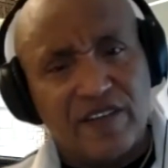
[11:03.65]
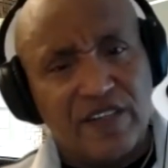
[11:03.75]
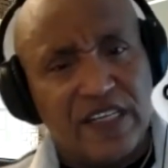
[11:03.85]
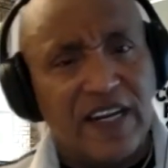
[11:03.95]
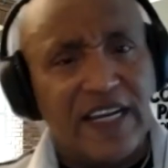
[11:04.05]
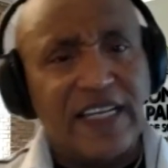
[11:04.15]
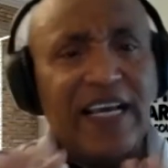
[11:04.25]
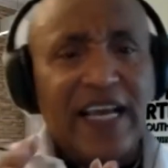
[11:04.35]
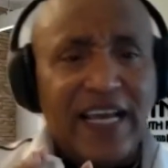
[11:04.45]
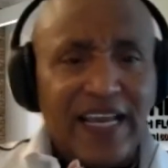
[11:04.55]
All right.
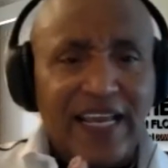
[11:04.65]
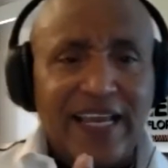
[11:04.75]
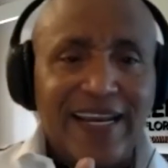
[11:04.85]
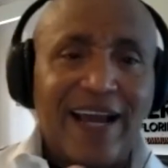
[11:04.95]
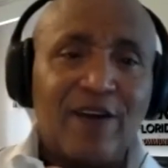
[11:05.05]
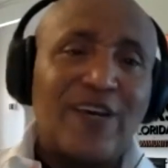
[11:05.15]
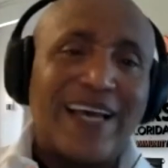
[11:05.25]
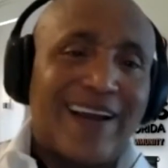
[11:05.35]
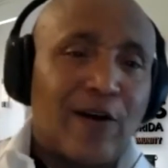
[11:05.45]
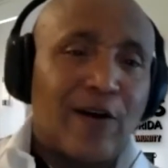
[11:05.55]
And now you got to
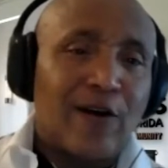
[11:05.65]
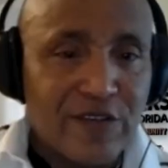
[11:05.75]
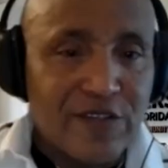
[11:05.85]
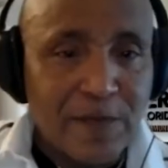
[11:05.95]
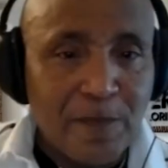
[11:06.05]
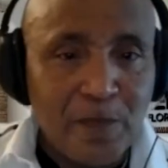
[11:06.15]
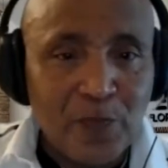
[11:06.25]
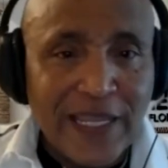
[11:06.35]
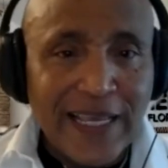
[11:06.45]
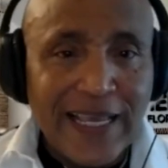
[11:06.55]
go two miles.
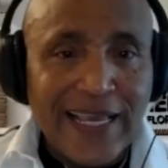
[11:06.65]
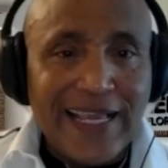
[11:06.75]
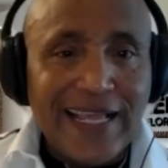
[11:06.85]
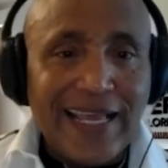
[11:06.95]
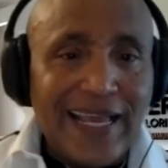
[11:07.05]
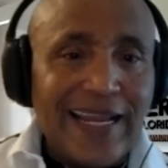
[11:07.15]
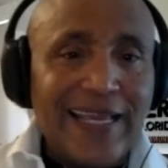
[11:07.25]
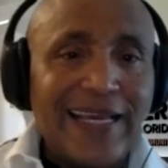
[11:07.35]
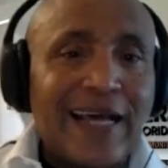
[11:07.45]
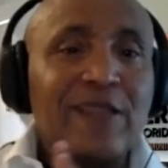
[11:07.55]
And then
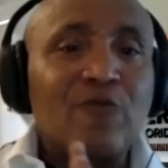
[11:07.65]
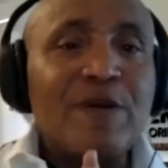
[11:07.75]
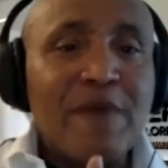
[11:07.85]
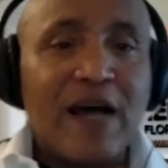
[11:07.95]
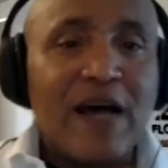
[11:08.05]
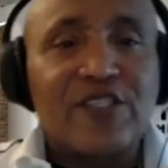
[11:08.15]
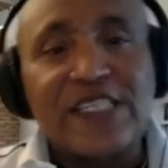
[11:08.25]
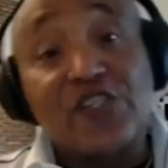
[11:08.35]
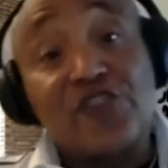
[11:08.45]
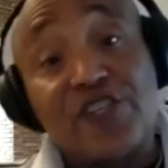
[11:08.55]
you got three miles.
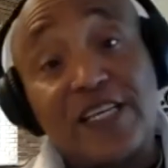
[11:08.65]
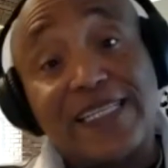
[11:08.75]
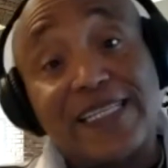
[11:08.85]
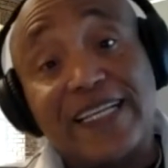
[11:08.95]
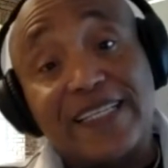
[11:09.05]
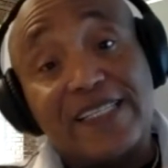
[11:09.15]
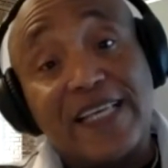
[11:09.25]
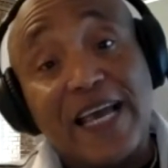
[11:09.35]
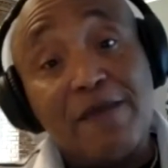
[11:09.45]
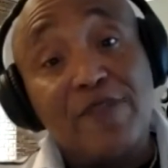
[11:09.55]
This is just to get the
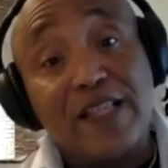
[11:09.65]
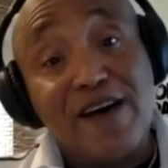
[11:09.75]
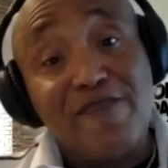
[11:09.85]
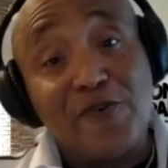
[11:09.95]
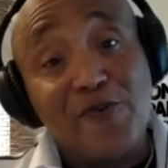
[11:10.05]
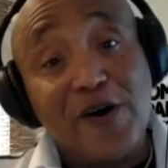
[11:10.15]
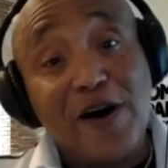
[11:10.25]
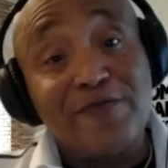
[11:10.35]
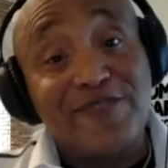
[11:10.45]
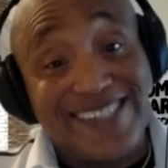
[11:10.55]
same level
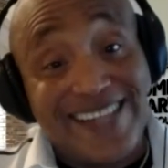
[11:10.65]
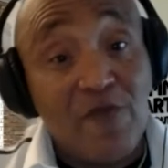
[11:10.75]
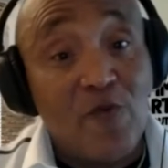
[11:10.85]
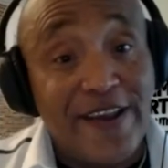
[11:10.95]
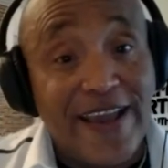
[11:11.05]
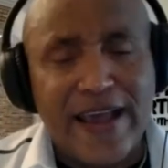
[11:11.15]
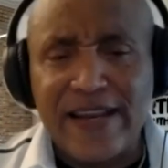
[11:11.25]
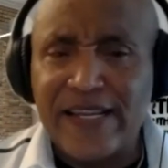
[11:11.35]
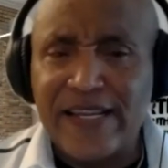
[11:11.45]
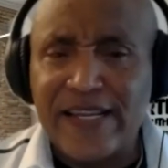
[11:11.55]
of seeing where you're at. And
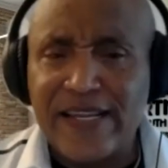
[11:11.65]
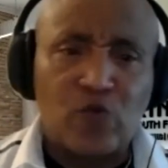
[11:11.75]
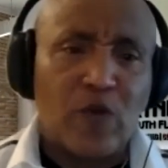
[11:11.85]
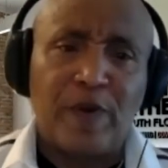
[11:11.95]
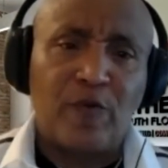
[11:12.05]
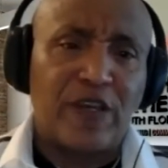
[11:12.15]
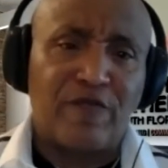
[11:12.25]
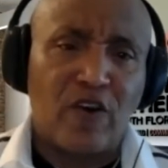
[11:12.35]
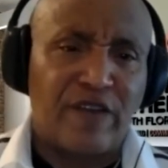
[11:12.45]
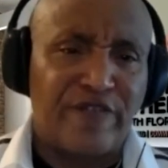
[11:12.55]
this is where people get
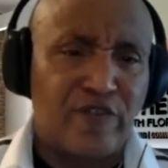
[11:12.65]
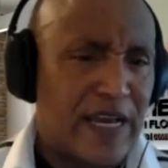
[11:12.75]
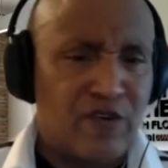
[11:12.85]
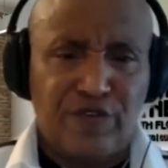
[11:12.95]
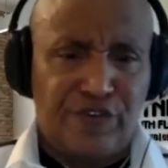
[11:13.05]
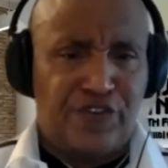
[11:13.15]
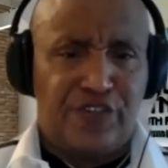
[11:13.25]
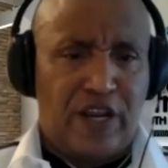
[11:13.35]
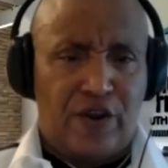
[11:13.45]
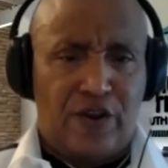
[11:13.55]
very confused. I don't
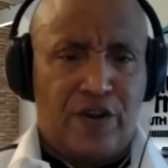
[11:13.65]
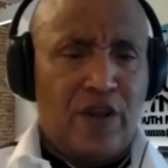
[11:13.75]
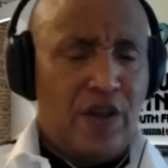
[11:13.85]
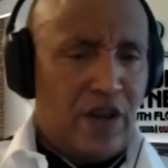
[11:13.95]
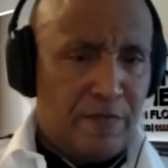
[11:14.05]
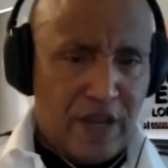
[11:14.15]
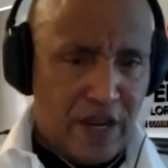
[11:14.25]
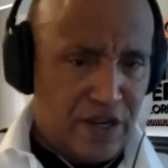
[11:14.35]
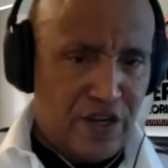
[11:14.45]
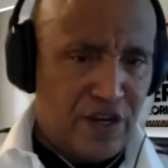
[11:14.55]
understand. I'm not
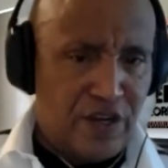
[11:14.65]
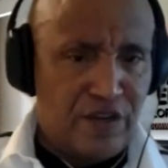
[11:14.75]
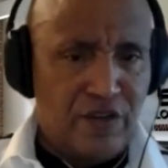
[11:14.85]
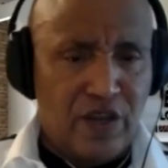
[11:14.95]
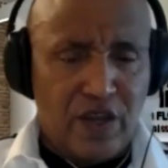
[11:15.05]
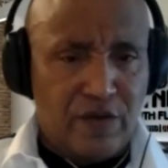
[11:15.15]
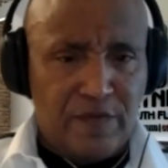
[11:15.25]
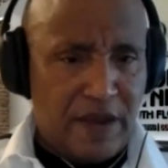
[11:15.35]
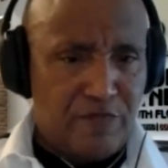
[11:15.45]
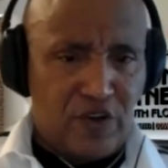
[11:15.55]
eating
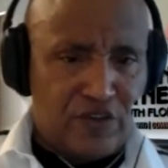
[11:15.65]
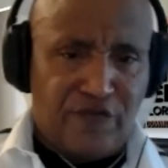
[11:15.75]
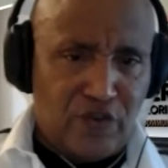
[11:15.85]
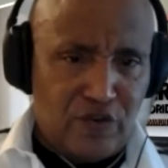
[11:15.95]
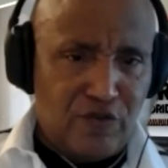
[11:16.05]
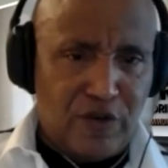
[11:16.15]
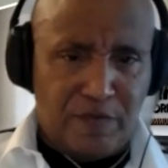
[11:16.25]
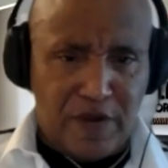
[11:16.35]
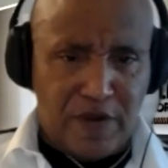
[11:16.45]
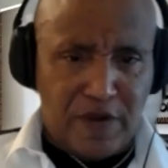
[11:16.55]
that much food. I'm
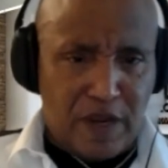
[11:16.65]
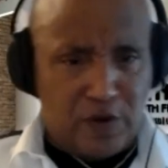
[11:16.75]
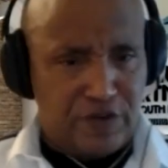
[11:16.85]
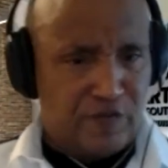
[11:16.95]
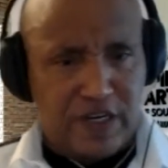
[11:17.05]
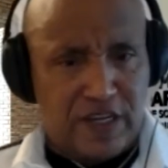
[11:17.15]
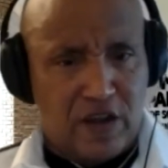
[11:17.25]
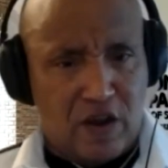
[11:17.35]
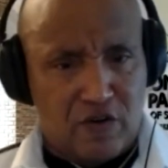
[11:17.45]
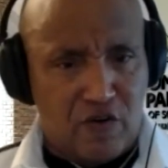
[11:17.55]
not putting in any
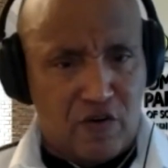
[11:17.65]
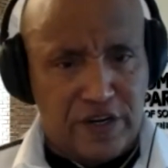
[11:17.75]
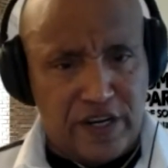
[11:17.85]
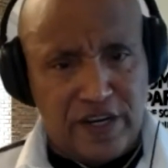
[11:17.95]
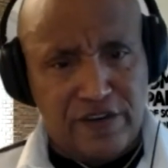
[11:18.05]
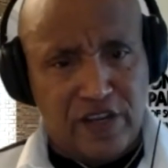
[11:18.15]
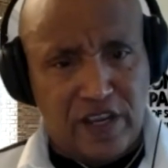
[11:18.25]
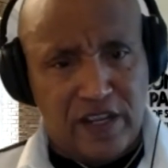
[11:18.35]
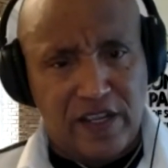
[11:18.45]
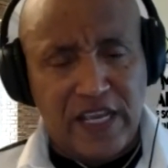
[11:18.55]
caloric
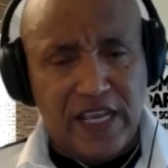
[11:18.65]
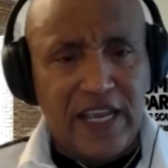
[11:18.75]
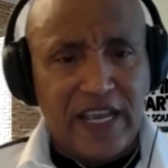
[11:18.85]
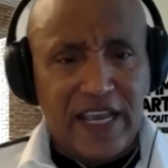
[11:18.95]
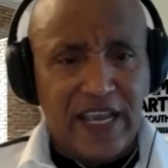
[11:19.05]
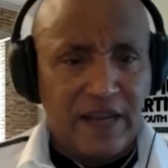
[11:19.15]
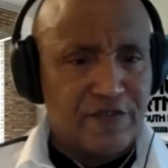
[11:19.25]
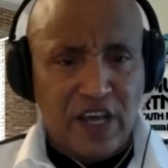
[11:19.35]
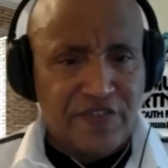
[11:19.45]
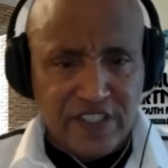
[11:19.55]
intake. And
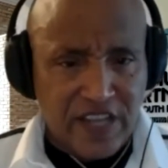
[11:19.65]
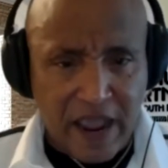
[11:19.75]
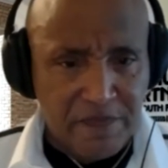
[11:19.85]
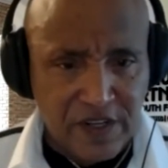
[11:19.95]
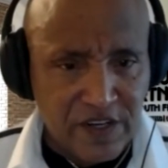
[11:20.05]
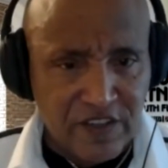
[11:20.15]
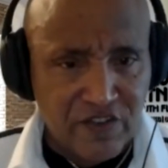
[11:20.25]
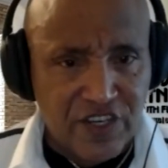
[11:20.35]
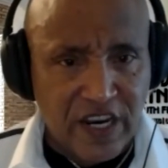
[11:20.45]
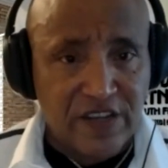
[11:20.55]
uh, nothing's happening. Nothing's
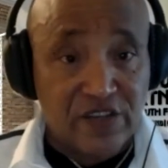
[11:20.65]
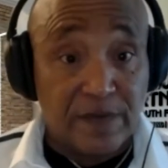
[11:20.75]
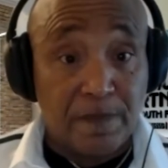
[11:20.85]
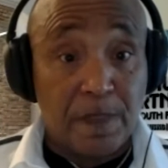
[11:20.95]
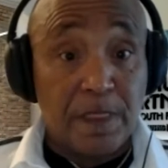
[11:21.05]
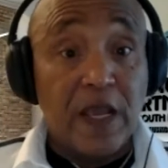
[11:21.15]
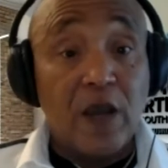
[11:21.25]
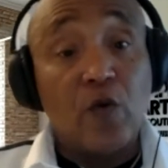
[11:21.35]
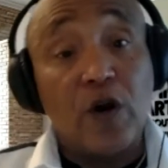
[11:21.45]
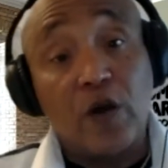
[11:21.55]
changing.
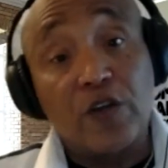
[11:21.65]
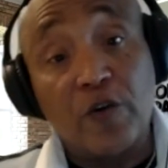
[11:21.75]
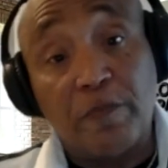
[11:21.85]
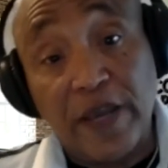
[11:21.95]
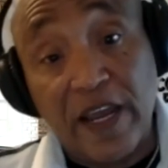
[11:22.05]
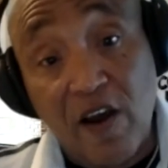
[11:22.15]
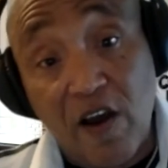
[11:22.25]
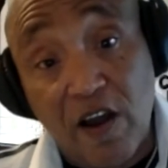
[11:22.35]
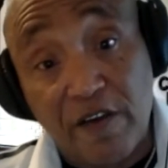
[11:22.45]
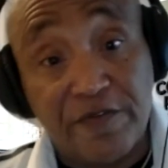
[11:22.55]
Well, you're better
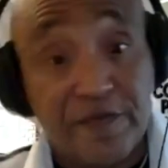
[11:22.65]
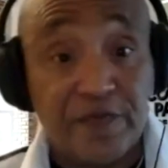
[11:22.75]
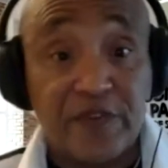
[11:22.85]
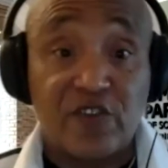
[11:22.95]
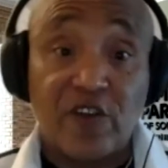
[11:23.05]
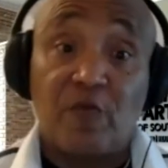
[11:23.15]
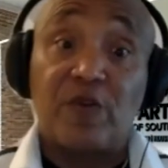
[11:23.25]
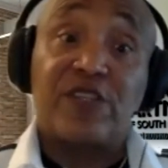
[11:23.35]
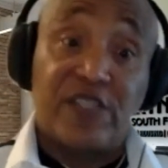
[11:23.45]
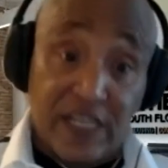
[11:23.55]
off start with
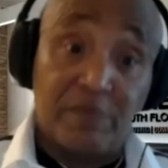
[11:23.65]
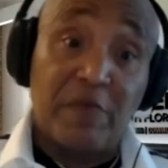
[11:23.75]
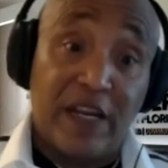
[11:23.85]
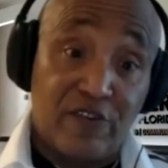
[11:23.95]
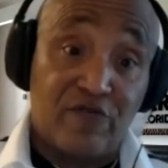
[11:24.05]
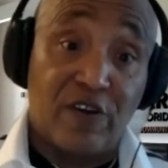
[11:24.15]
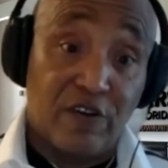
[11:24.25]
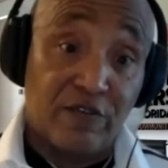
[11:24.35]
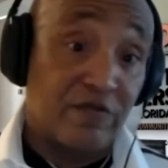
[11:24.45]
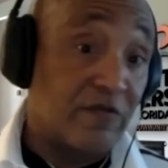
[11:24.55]
six minute
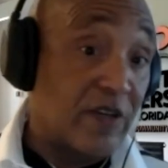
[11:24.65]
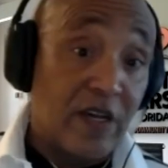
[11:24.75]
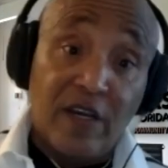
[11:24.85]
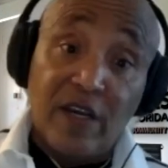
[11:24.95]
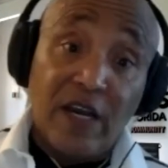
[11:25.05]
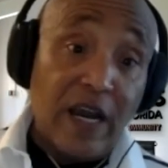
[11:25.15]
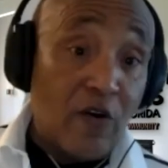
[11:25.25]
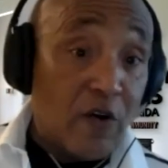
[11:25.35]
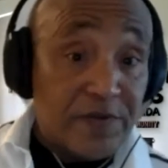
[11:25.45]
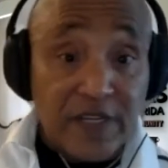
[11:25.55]
drills. I go
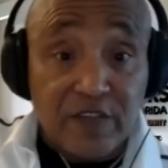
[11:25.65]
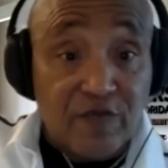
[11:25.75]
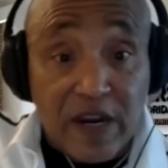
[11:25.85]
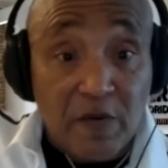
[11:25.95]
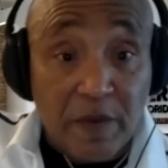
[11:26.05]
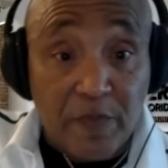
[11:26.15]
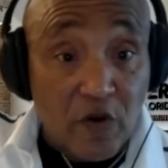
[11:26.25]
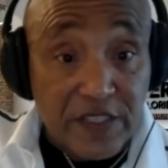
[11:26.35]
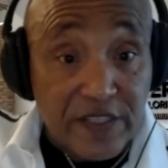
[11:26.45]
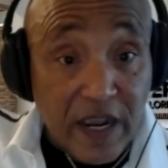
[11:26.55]
upstairs right on my
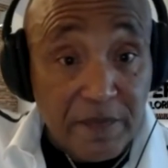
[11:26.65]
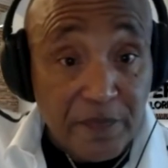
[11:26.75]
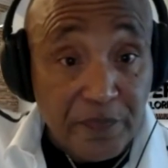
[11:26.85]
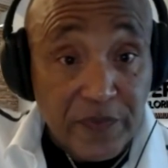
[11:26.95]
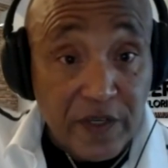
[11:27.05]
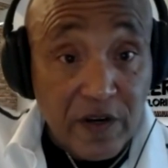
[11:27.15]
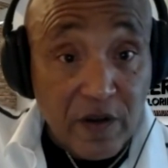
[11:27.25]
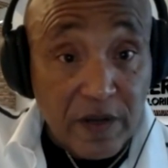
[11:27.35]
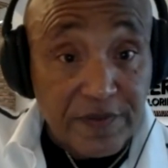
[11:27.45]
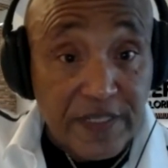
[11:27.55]
porch top, you know,
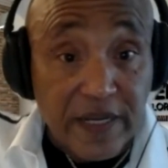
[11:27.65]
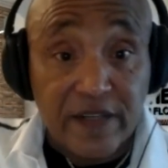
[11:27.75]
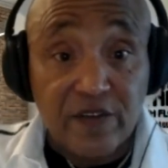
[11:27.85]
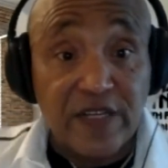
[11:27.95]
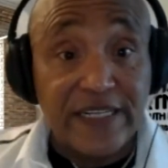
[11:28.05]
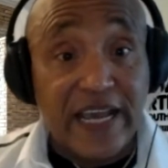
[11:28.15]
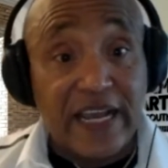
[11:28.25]
upstairs on the deck.